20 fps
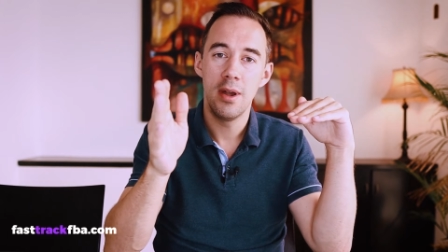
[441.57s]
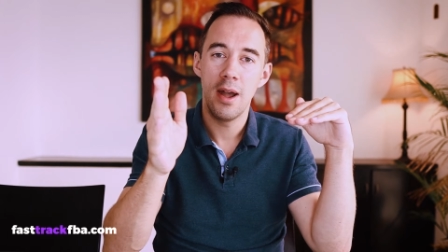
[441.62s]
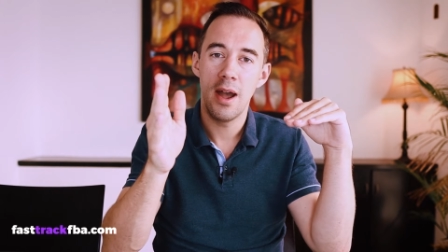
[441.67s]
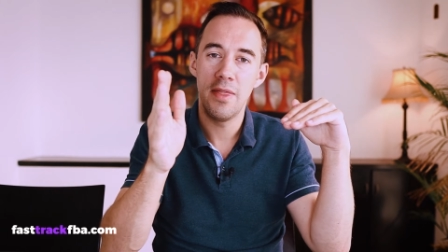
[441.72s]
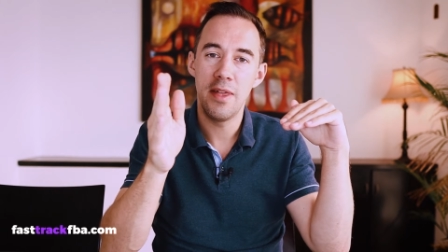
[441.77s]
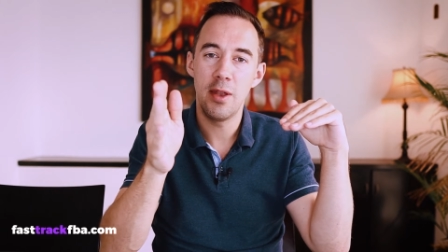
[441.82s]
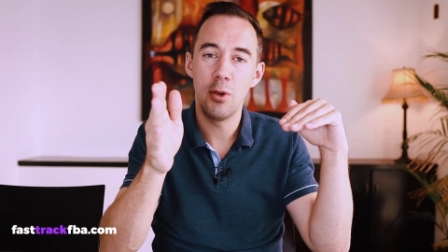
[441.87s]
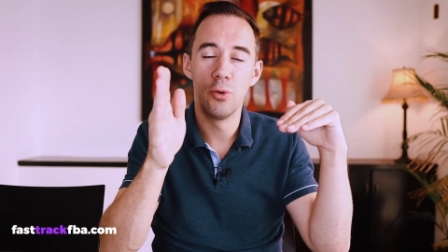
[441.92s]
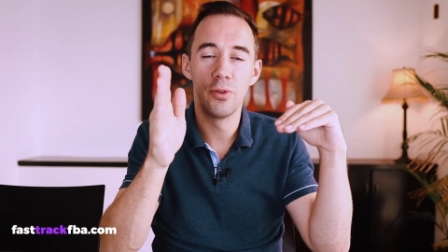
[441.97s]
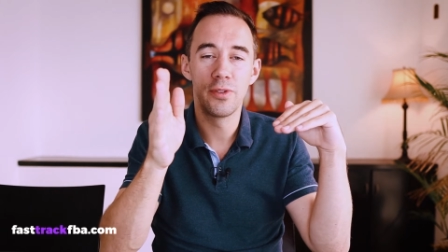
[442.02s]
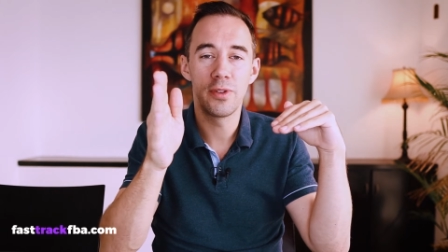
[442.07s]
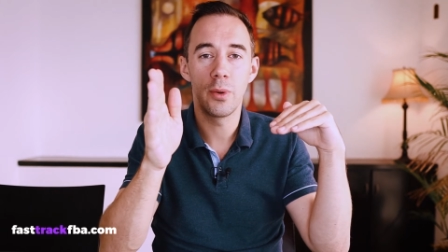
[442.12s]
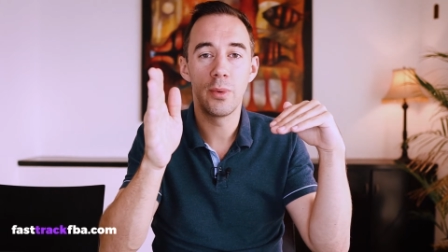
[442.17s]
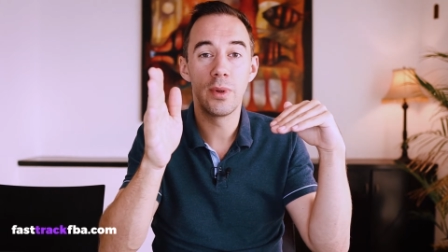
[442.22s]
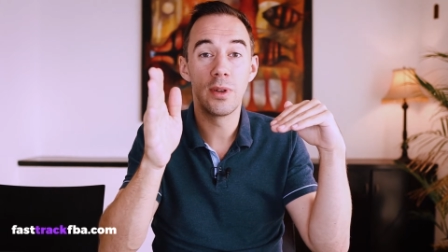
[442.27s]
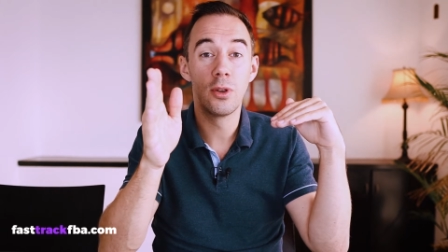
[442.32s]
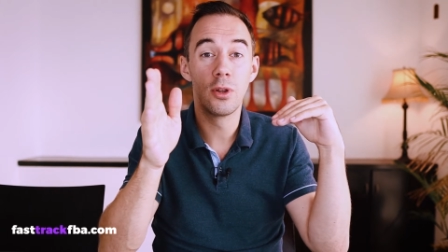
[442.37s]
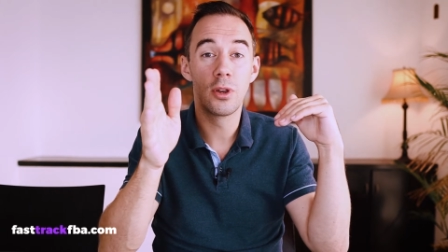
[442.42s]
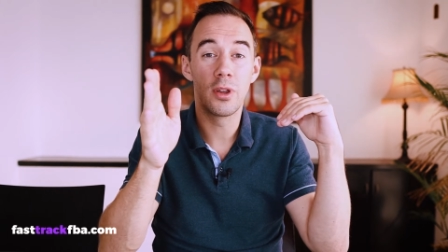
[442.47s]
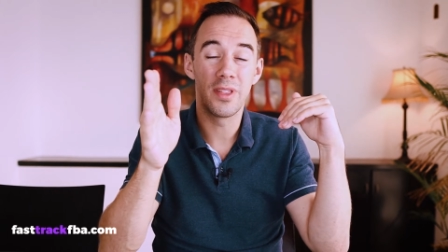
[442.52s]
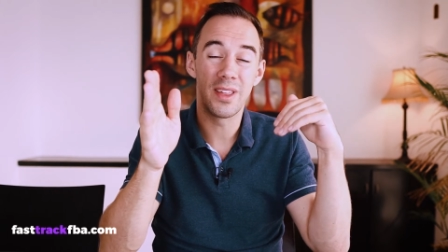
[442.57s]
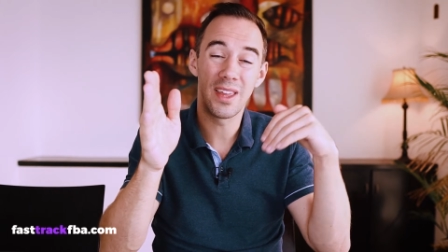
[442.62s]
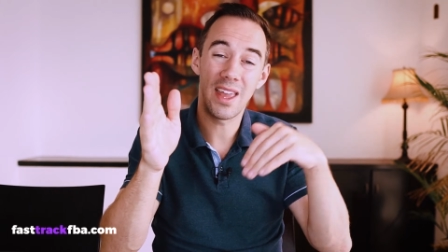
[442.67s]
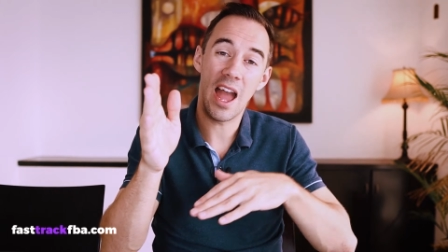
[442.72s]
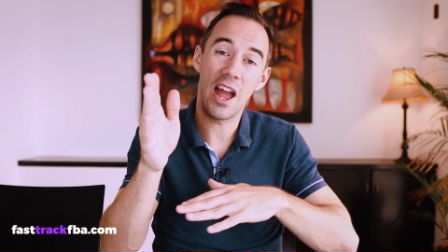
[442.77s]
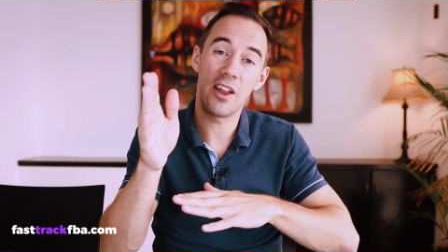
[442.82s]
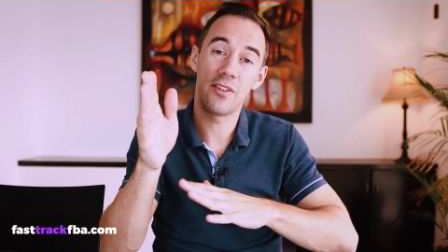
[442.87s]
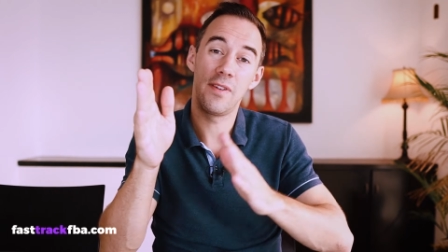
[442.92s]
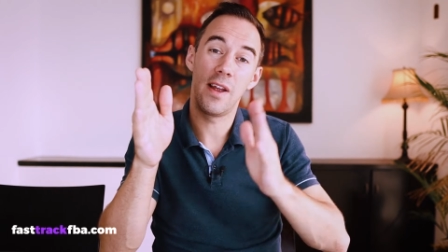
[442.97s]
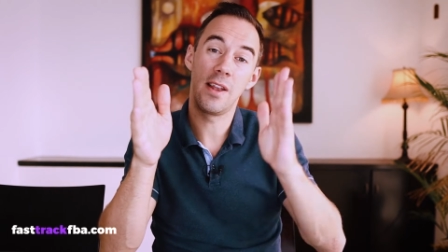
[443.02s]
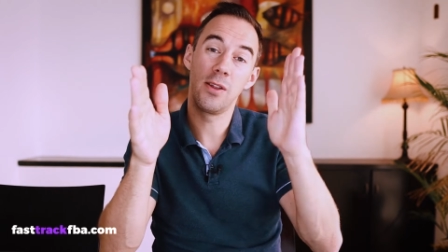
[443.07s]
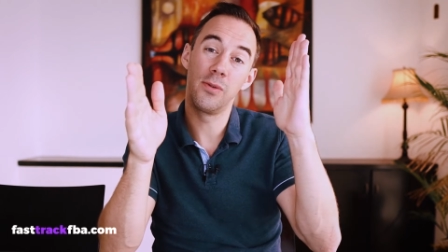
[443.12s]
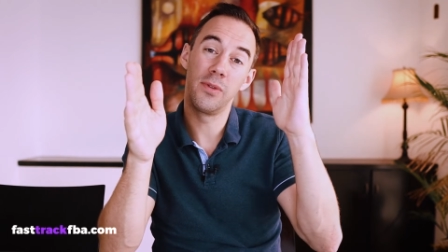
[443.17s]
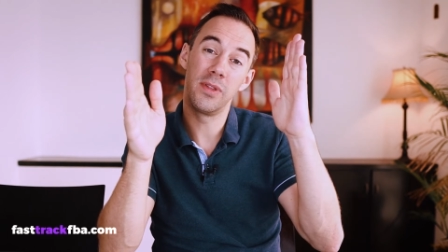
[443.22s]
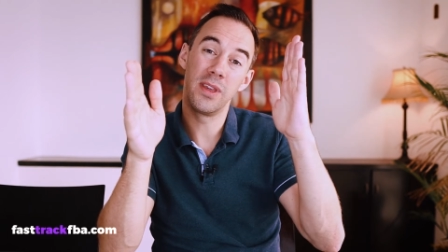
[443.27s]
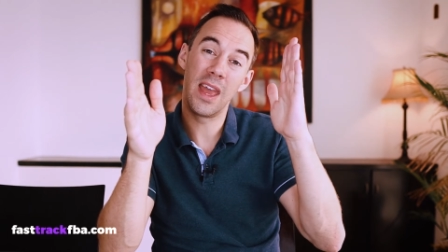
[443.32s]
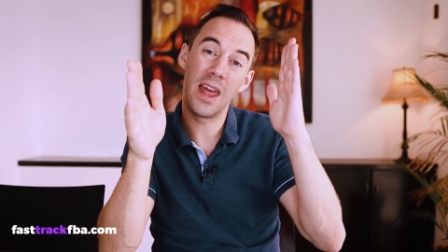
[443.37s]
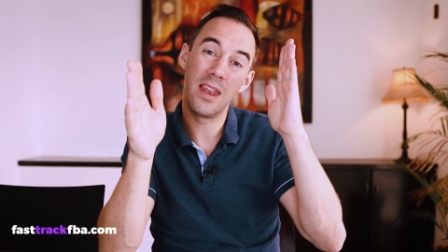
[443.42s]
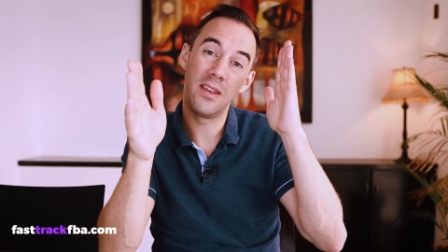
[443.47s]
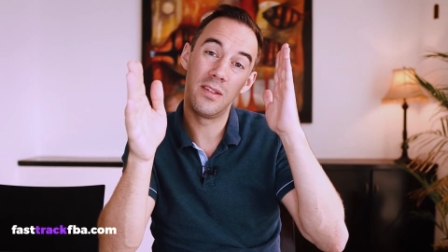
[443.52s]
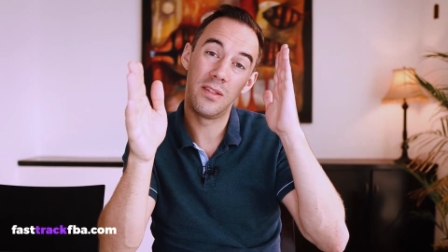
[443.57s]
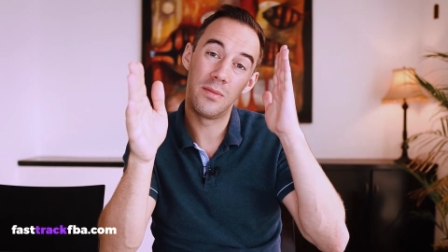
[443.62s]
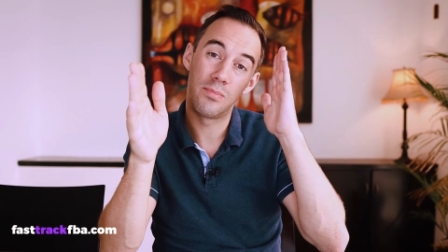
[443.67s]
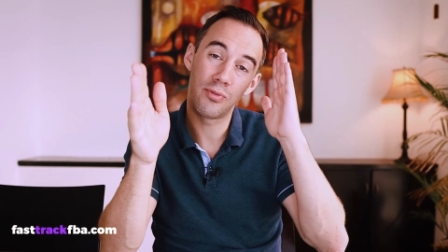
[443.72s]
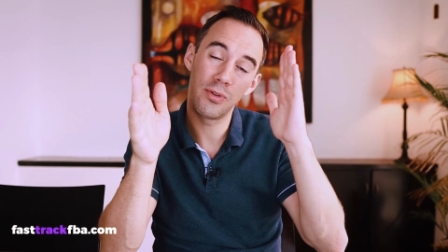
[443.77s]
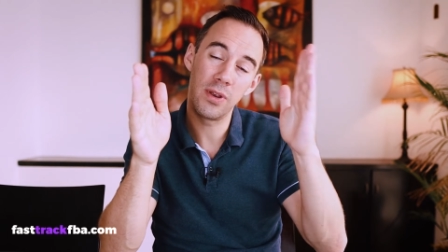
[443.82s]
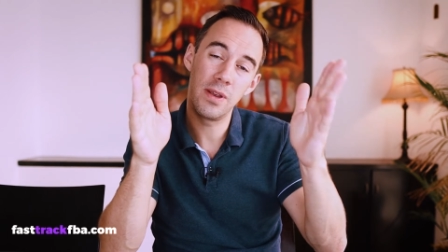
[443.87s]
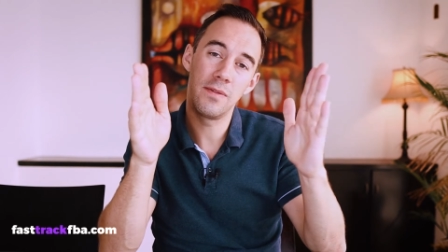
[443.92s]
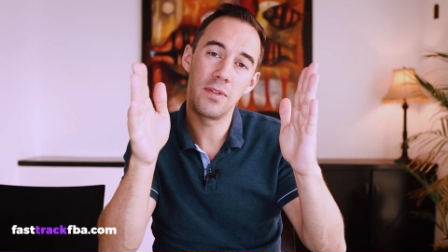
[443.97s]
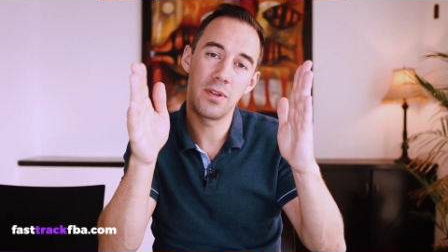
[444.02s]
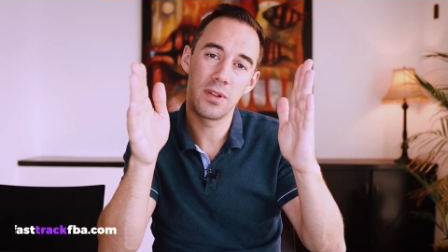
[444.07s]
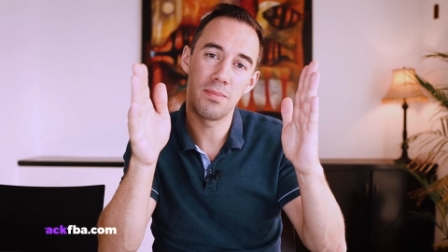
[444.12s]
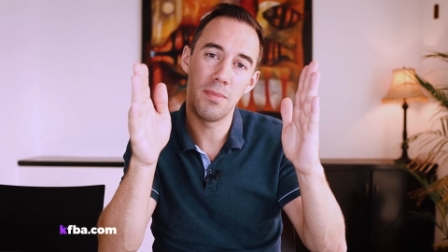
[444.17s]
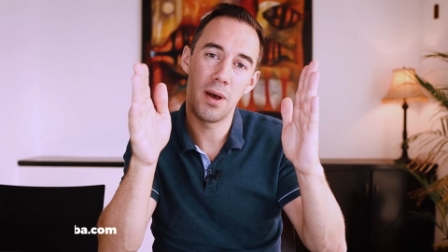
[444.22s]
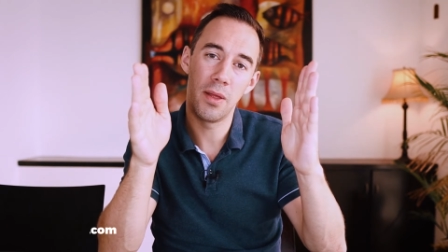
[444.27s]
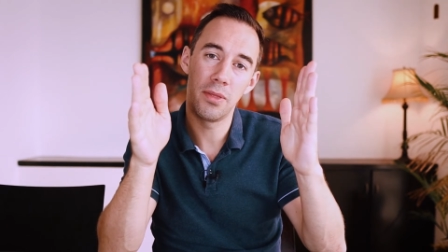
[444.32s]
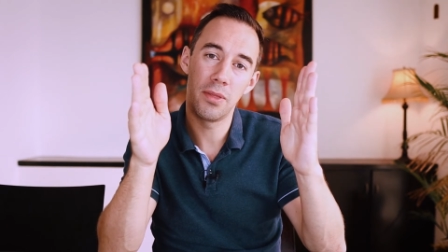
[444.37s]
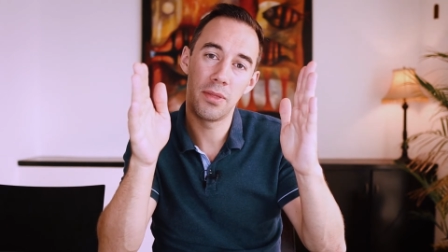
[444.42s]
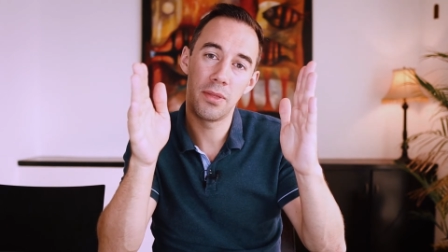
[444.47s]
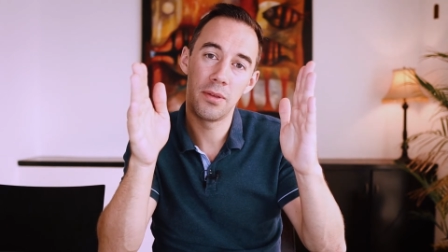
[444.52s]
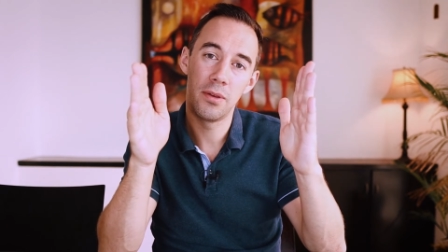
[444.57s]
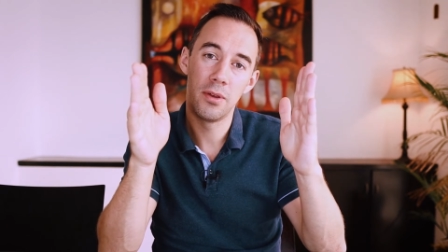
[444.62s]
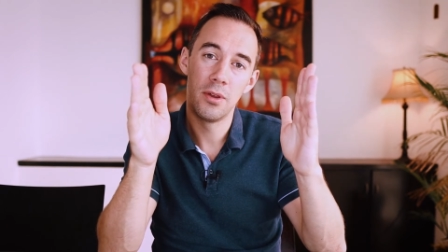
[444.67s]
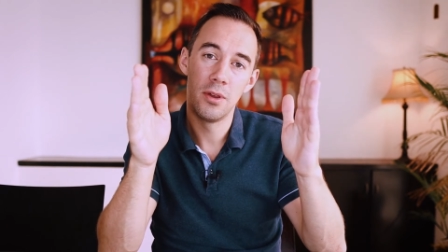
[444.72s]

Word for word: And then also we'd look at the cash value at the end of the previous month.